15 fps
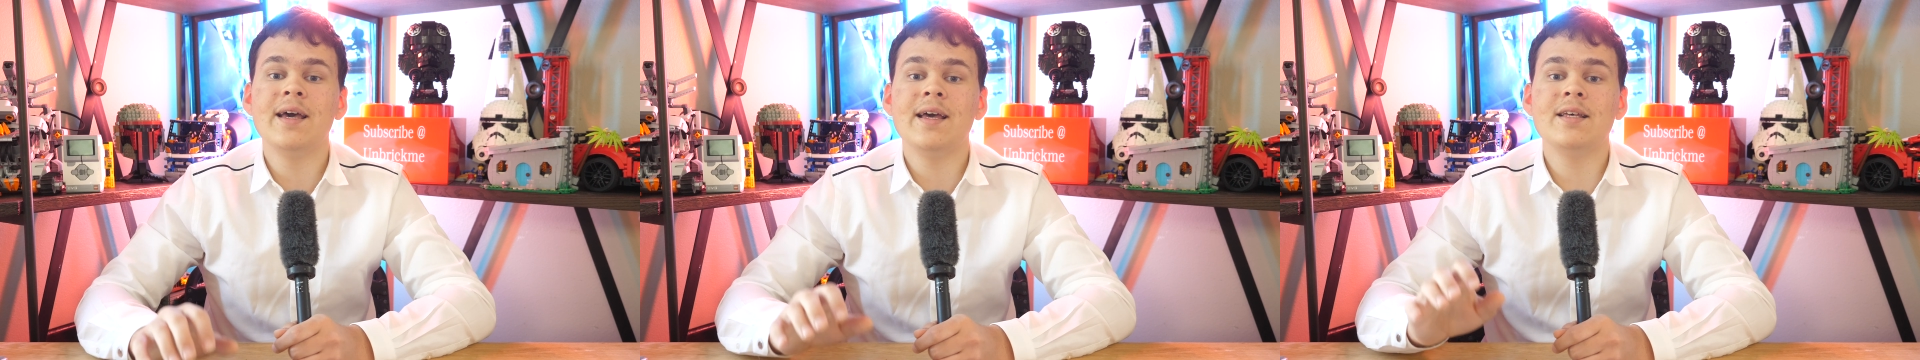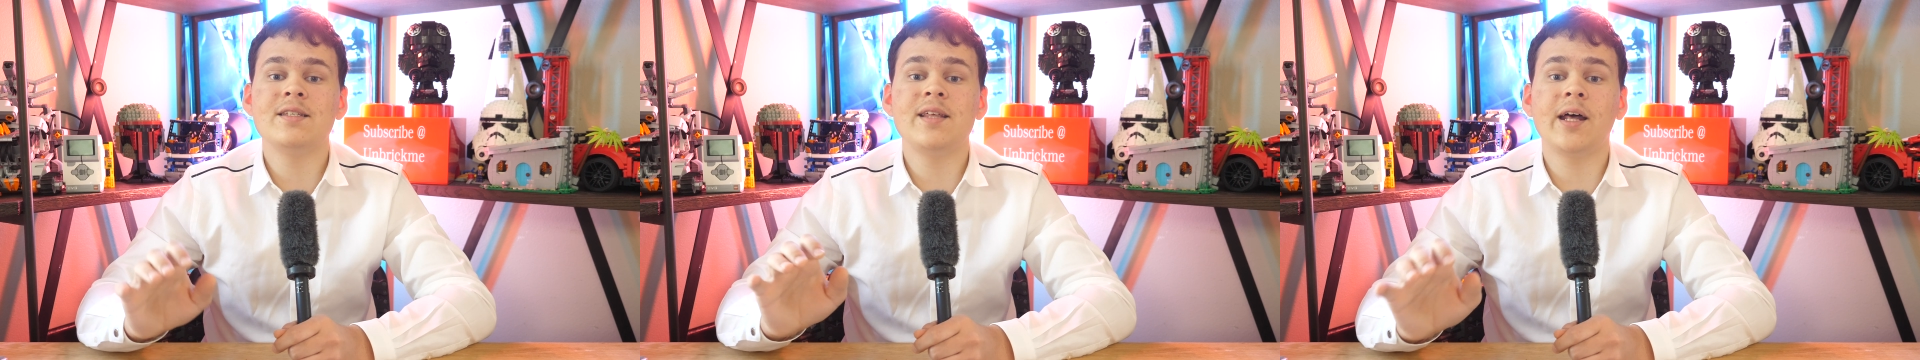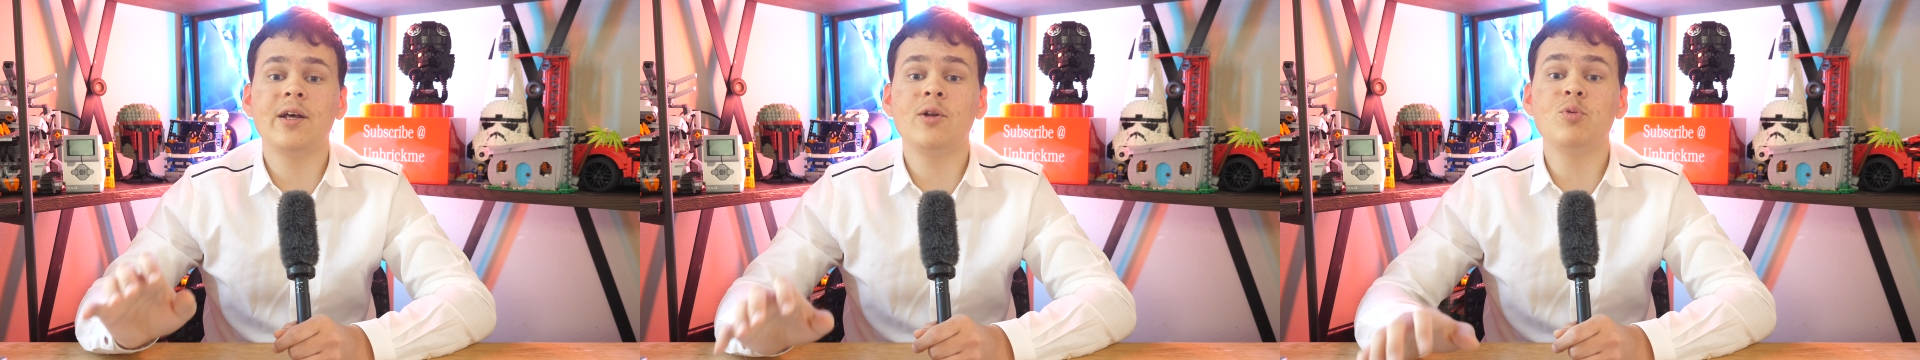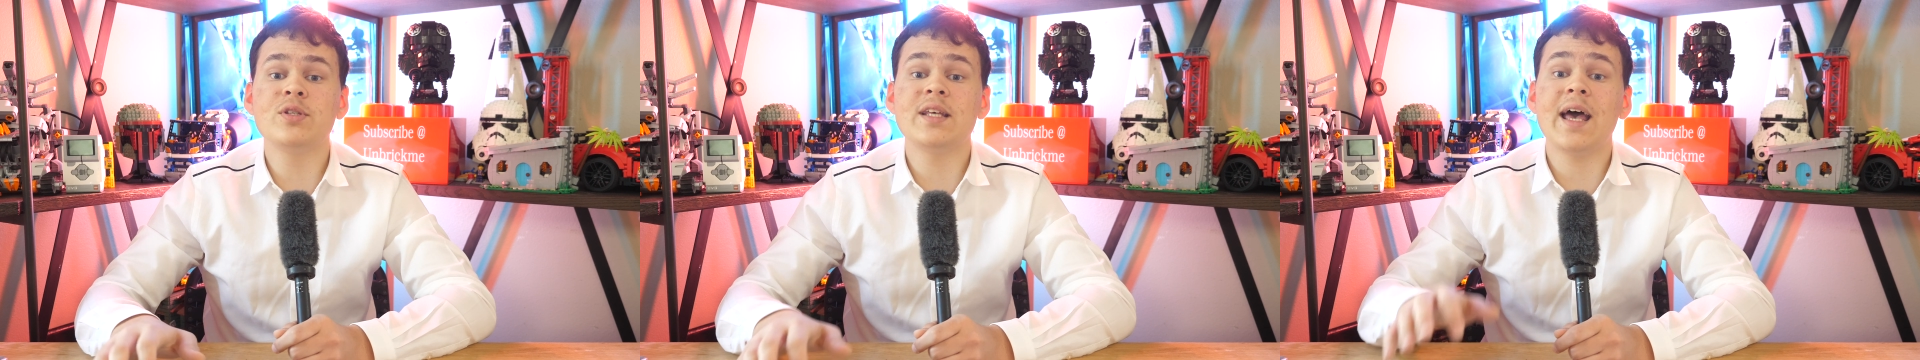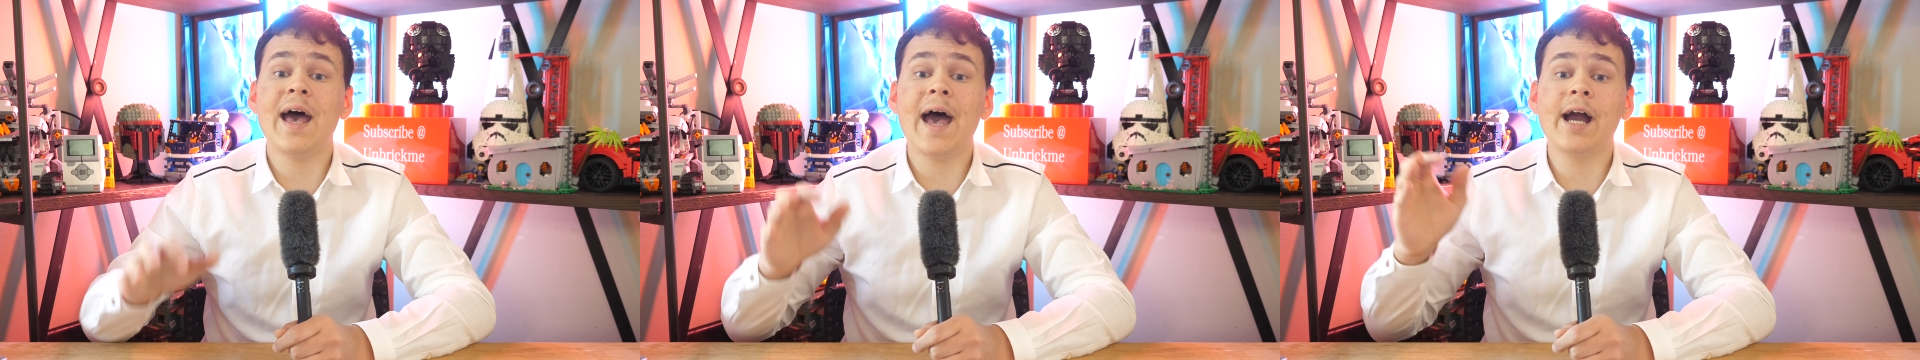is that it
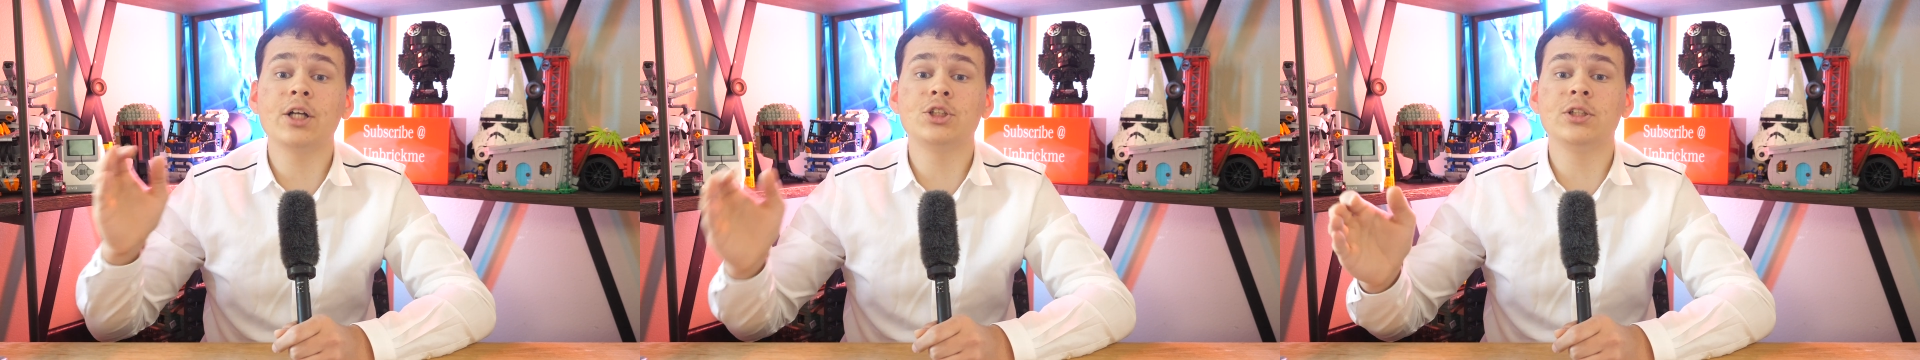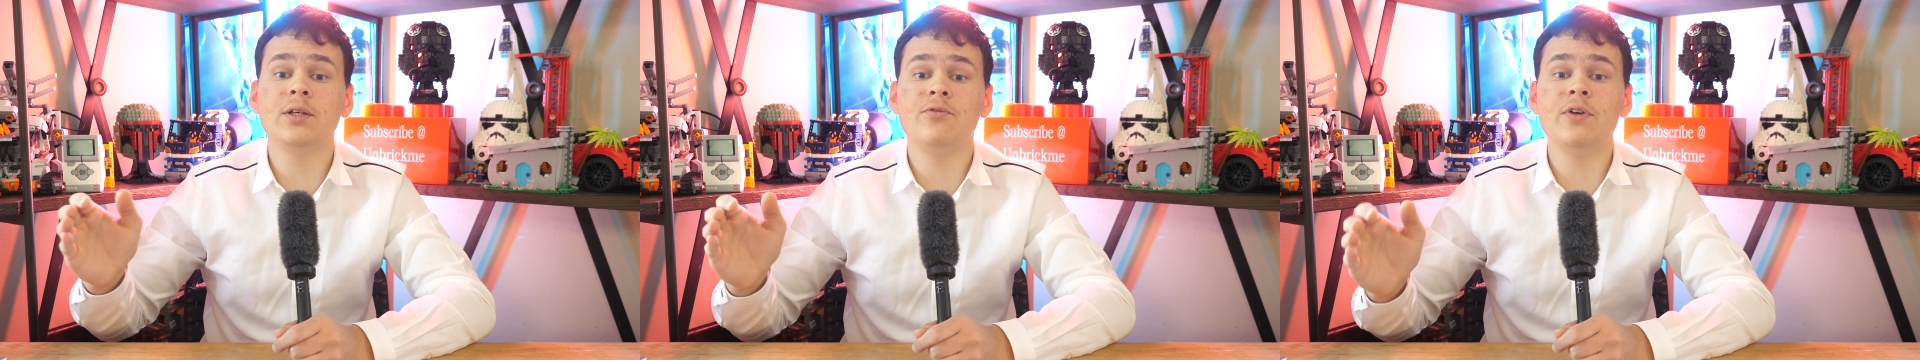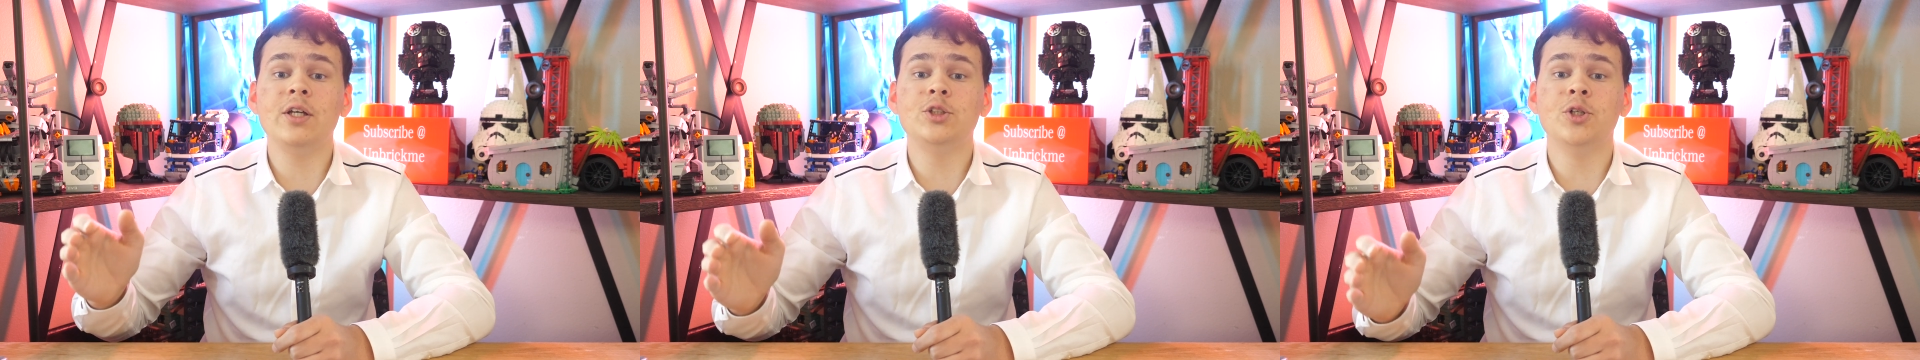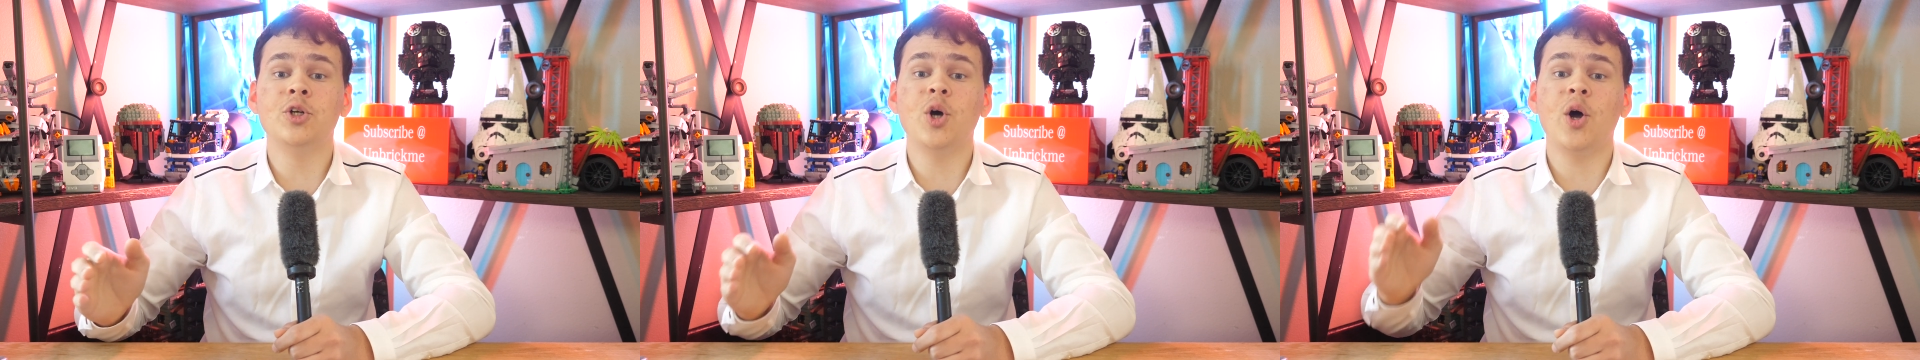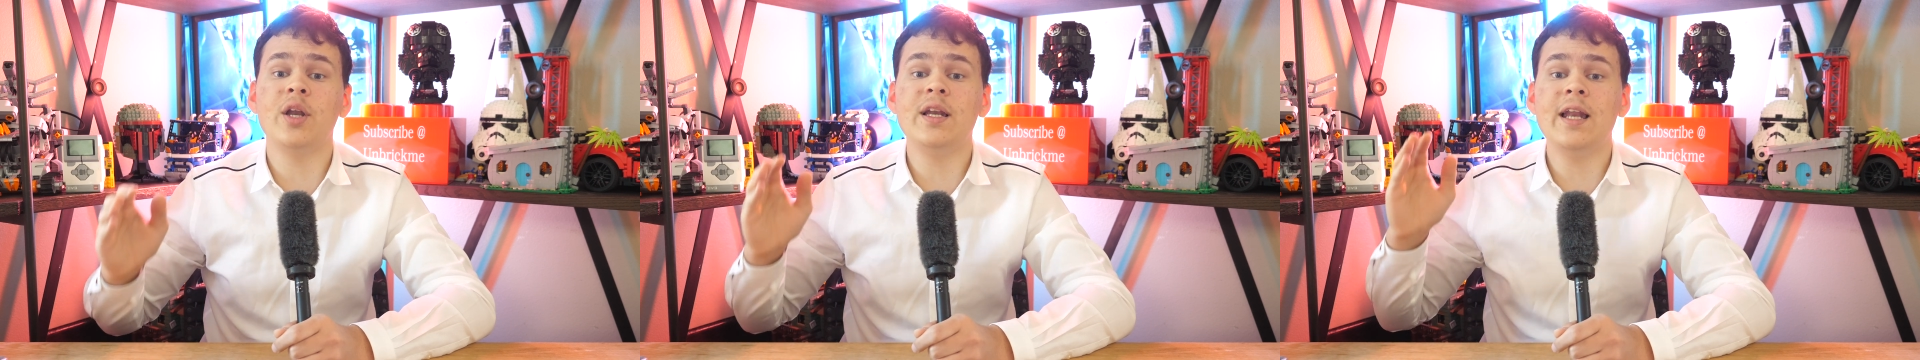was actually
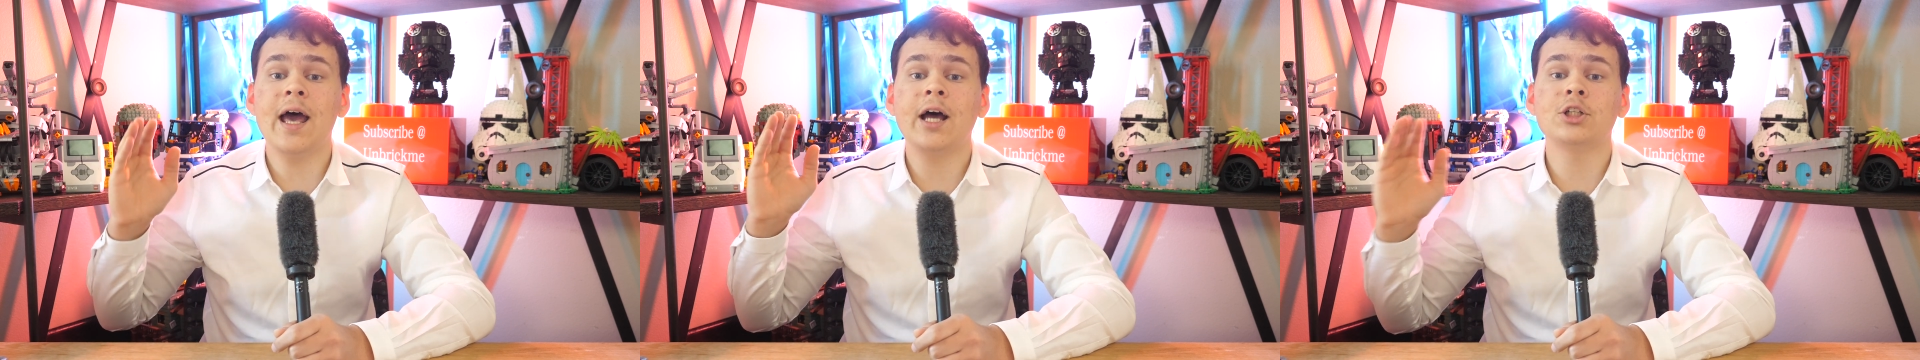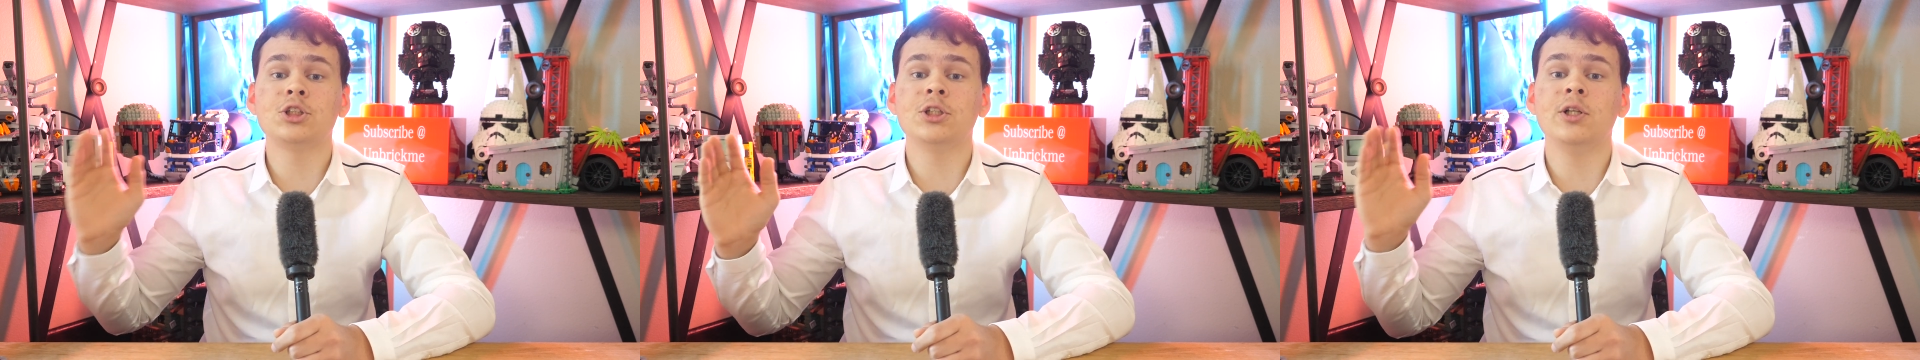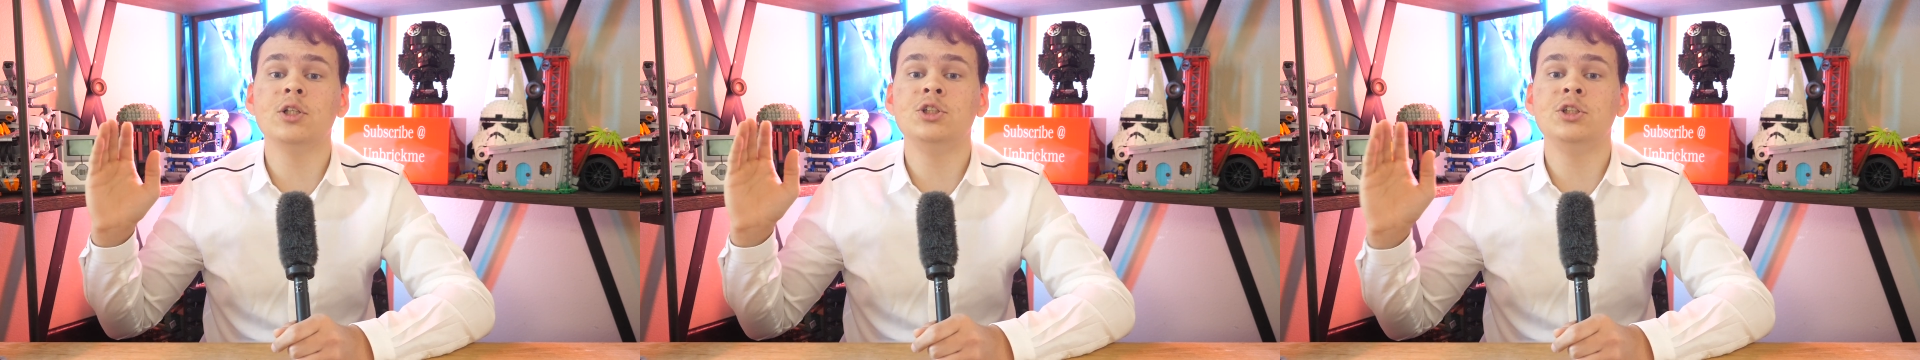featured on National